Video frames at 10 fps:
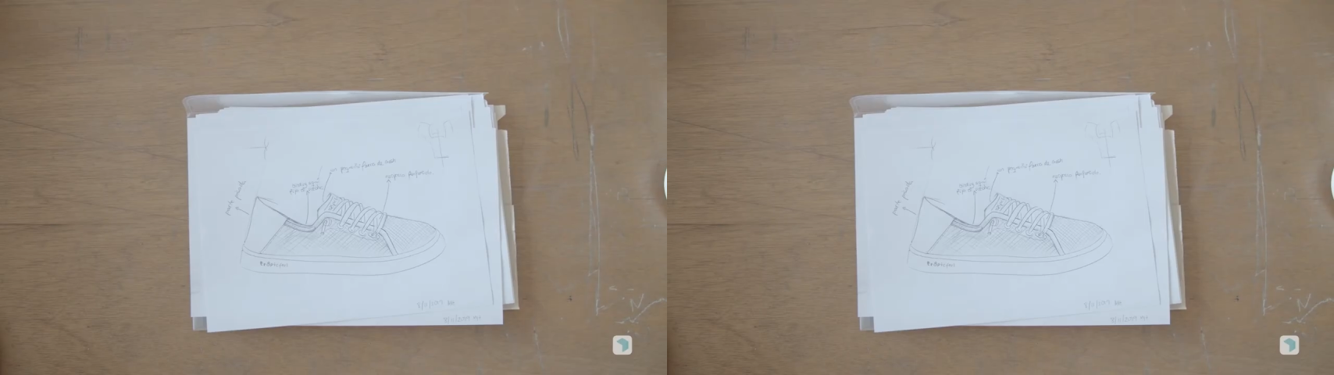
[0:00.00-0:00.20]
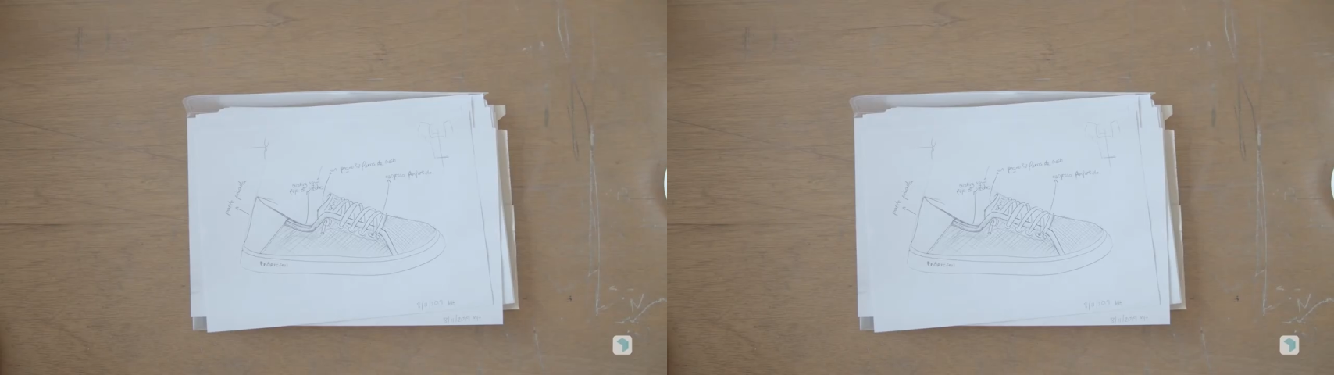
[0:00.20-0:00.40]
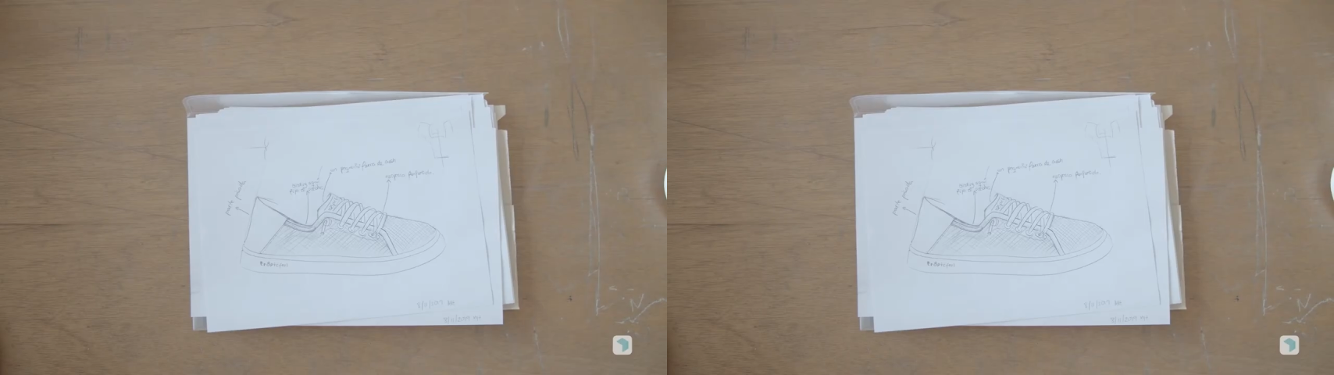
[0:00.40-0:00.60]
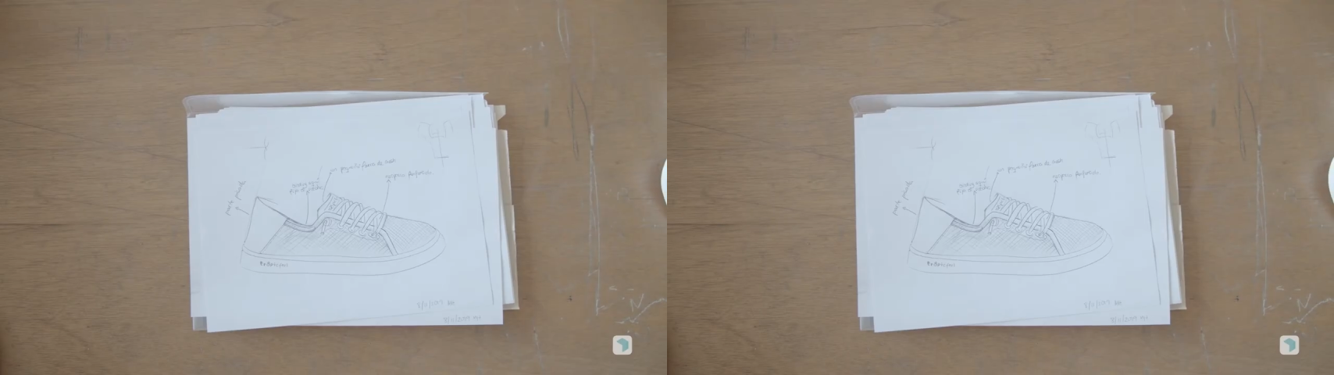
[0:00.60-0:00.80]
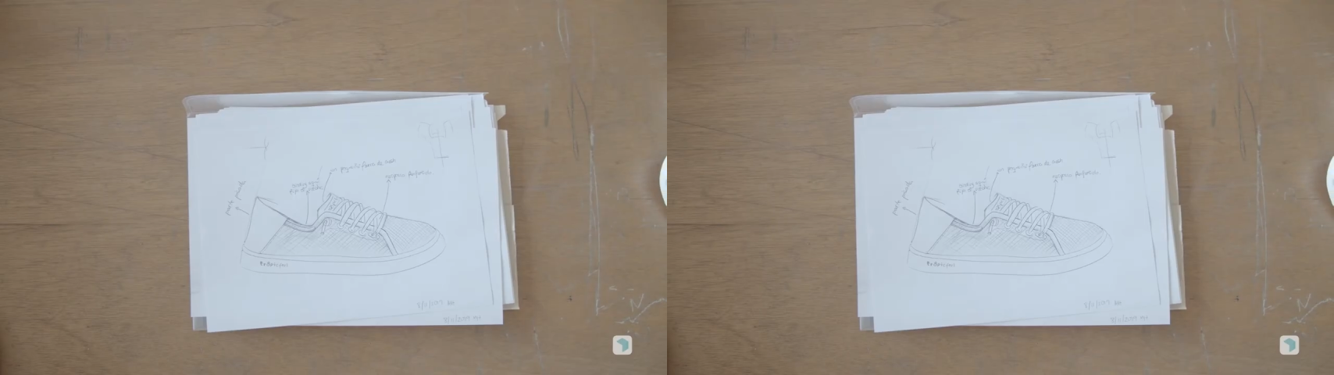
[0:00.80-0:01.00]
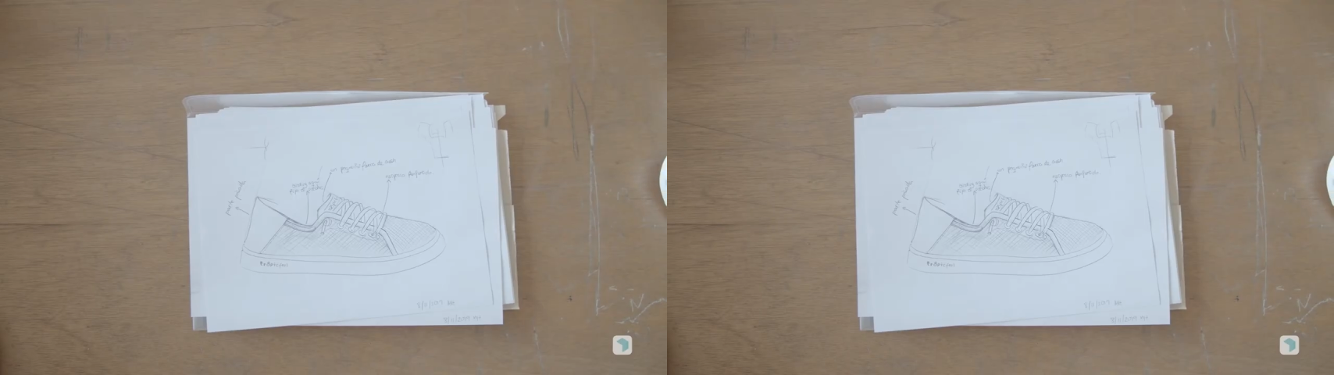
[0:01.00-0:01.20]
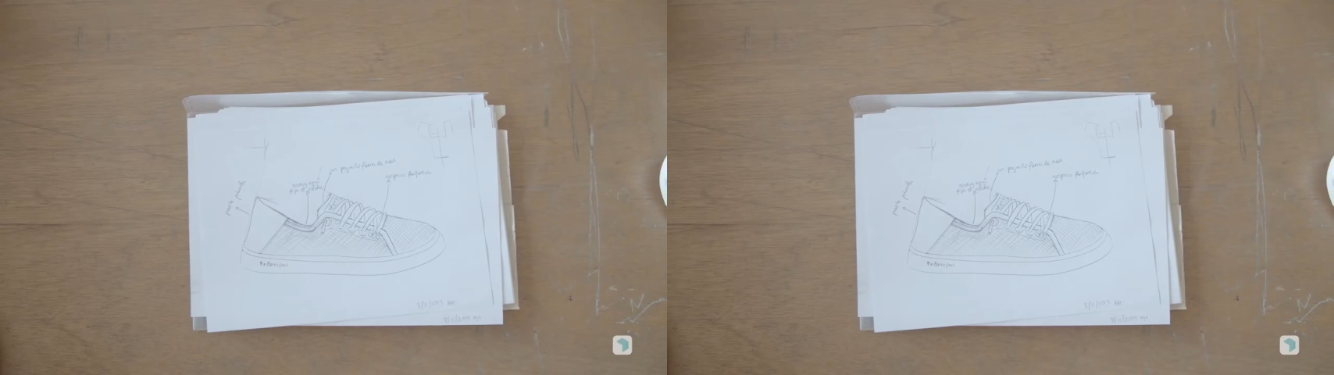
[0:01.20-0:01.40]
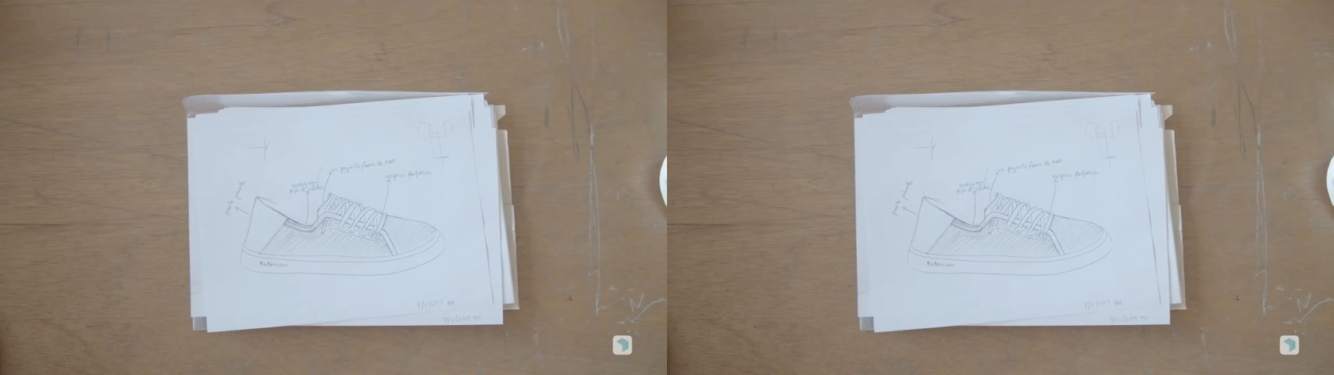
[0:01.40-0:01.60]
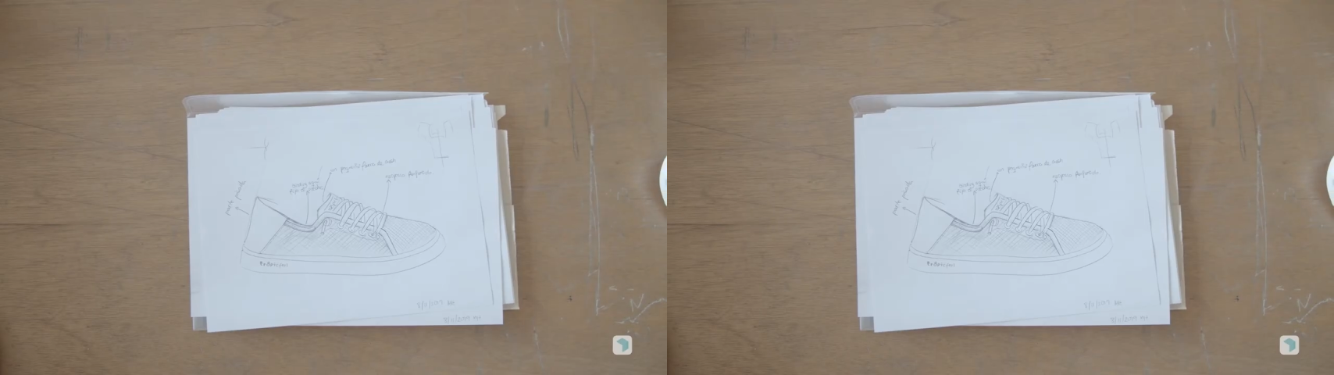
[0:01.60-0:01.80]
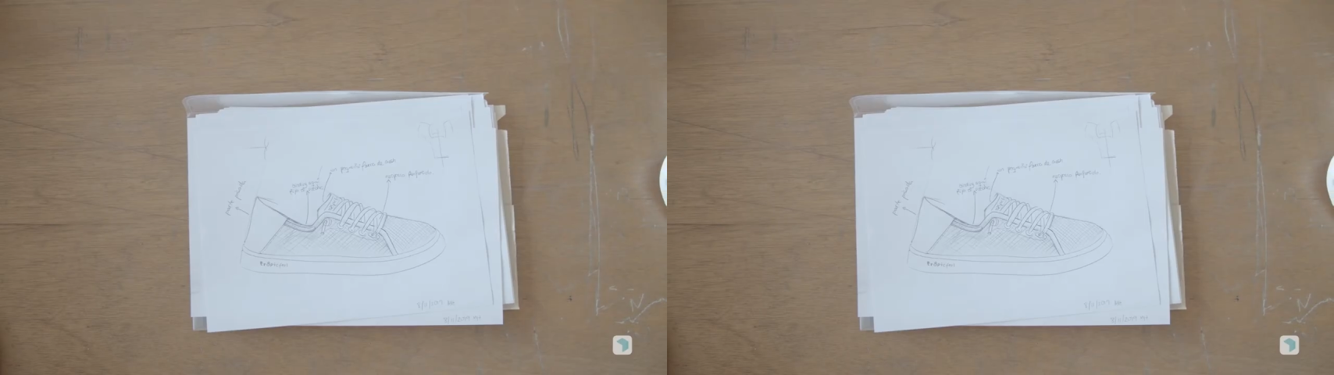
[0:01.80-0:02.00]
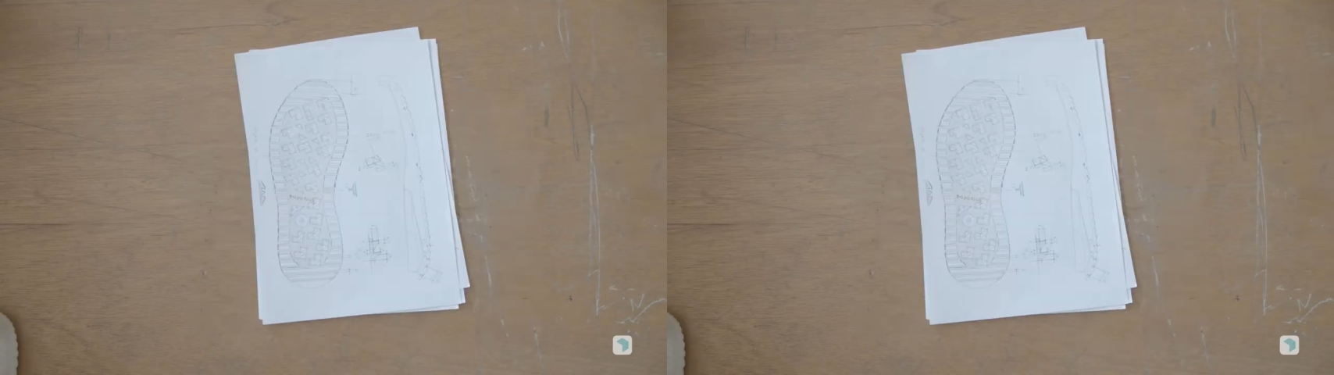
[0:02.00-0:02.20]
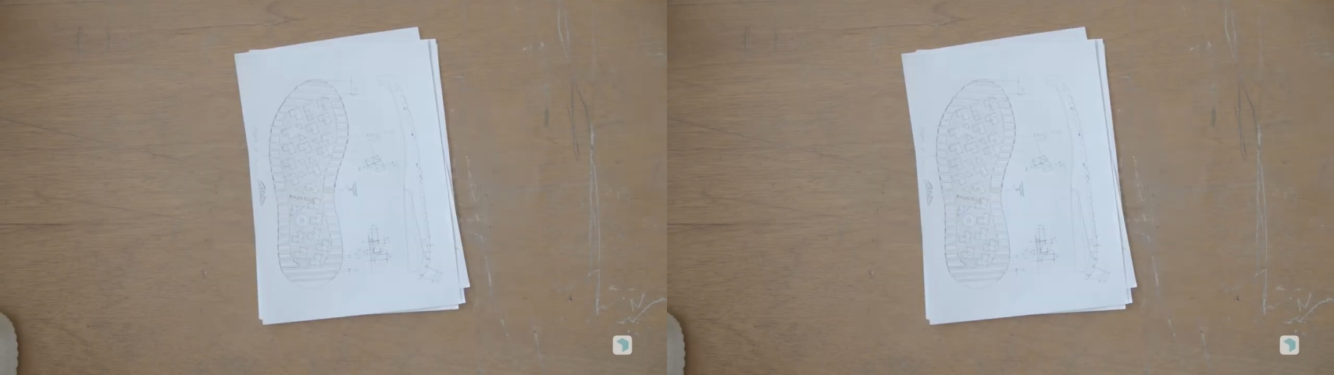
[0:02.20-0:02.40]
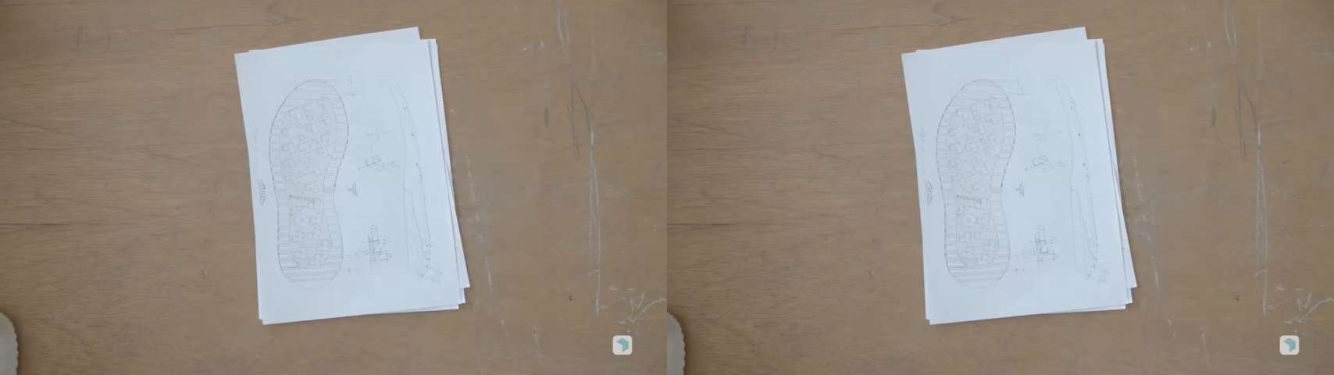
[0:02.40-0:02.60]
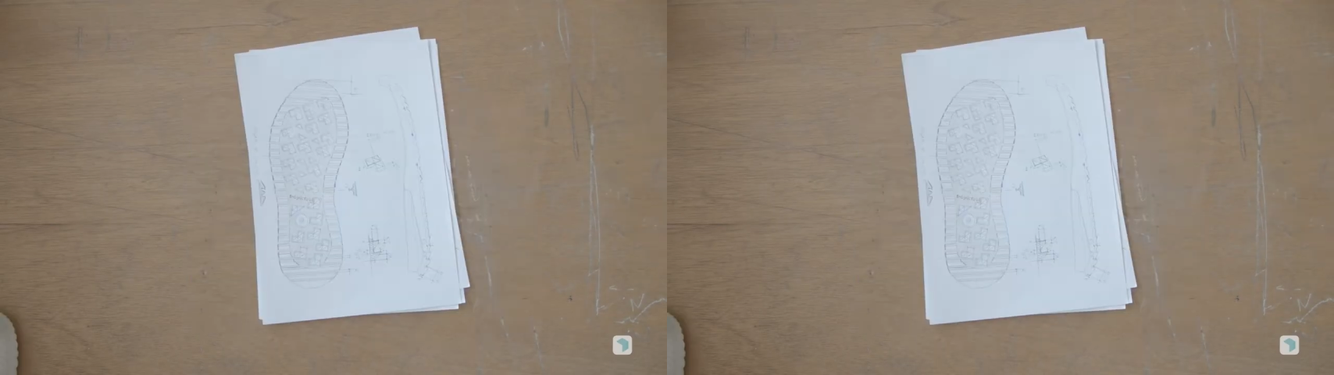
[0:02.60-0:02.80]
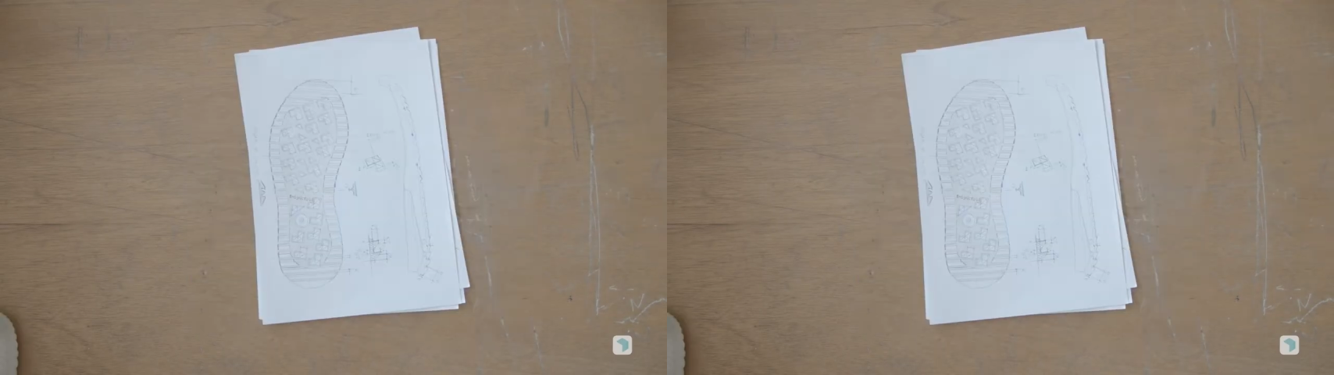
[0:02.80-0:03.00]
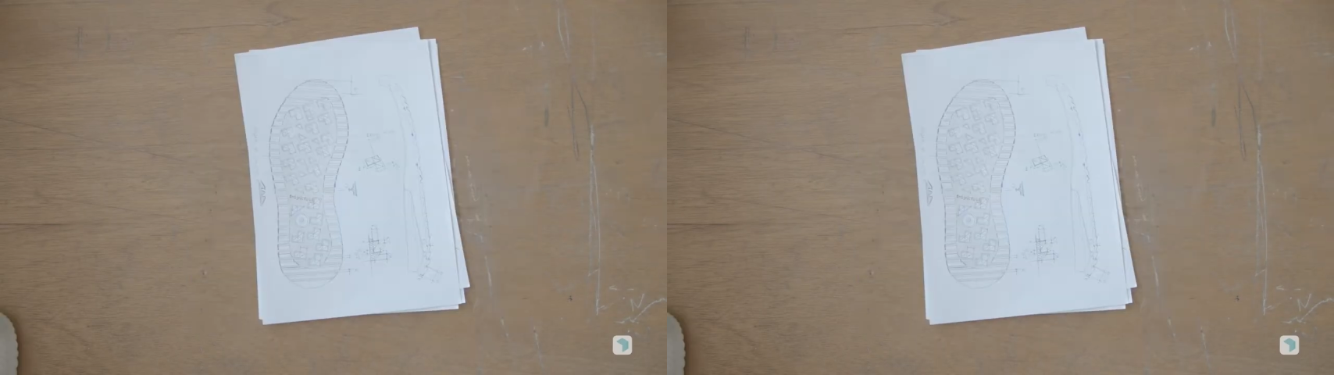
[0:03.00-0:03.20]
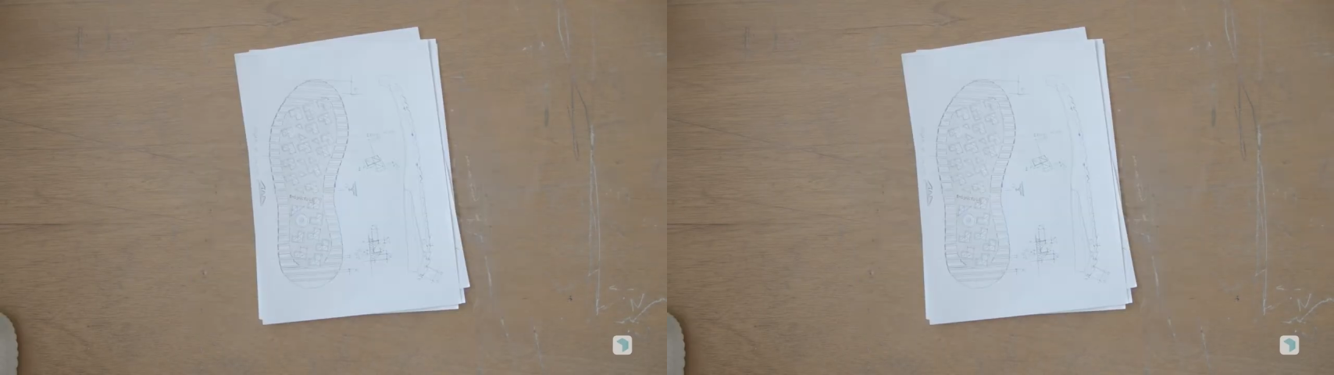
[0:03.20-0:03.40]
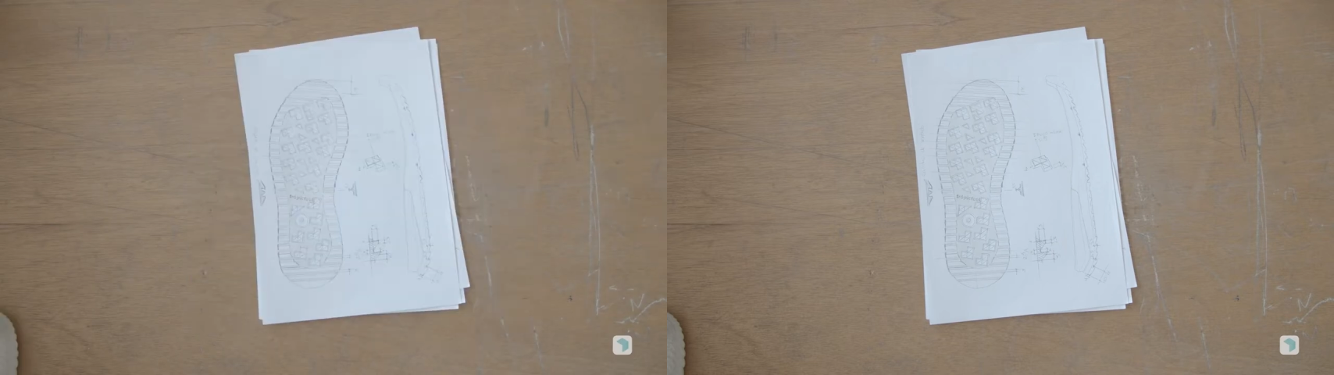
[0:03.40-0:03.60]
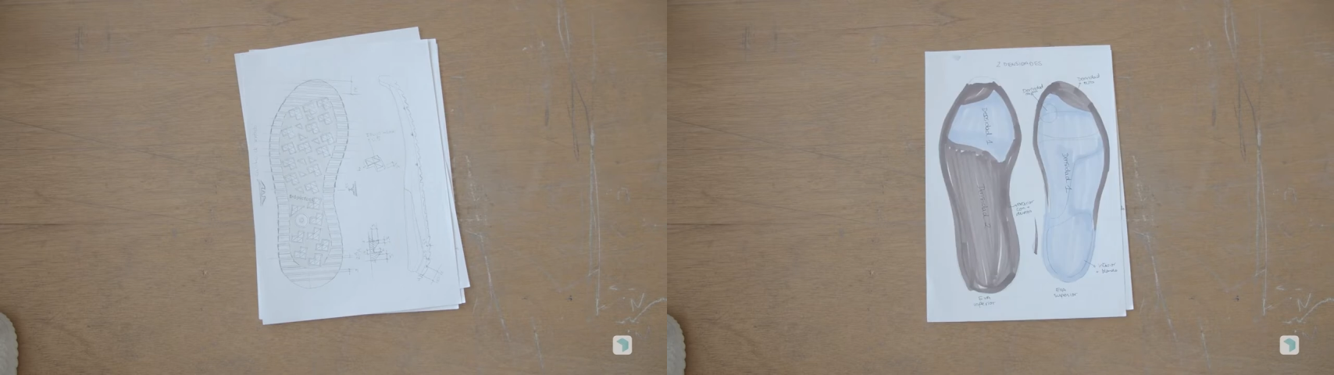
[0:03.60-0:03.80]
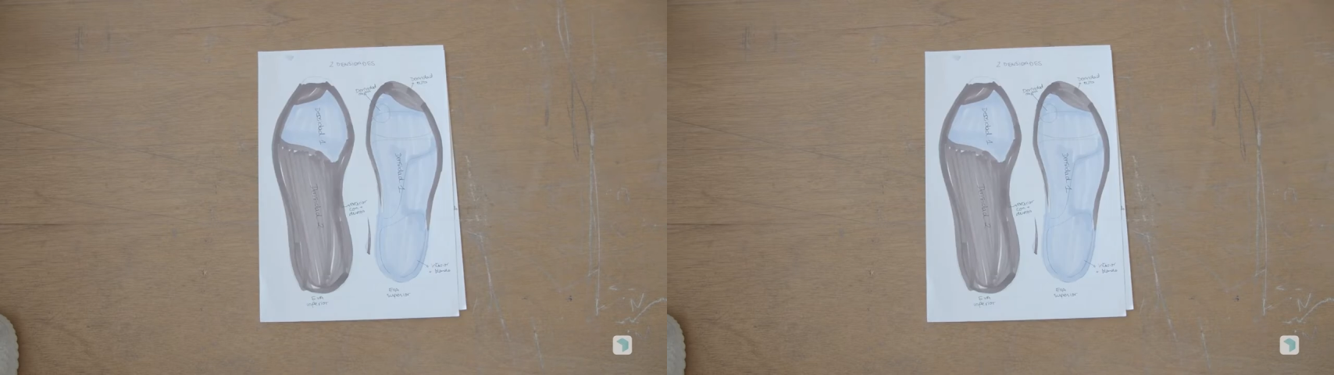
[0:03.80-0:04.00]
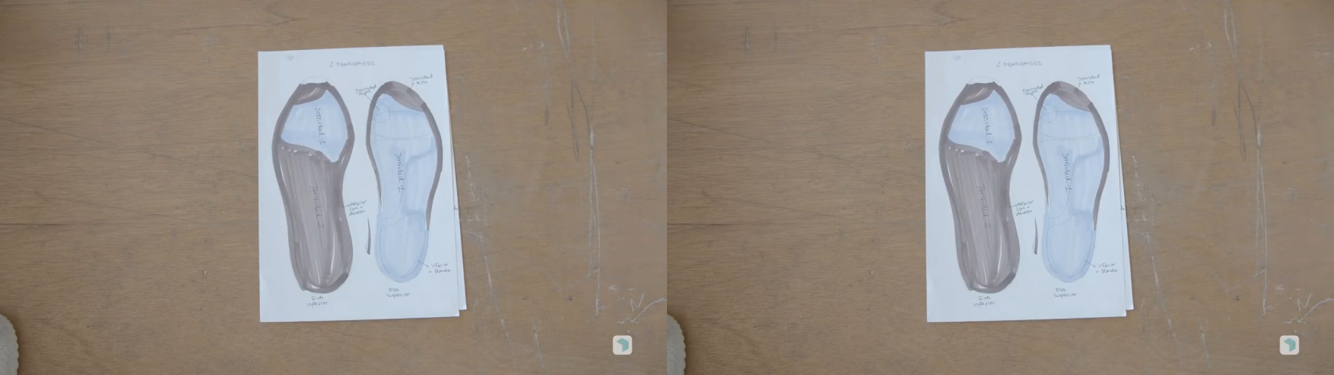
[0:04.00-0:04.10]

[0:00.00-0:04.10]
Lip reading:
No face is visible, so there are no lips to read.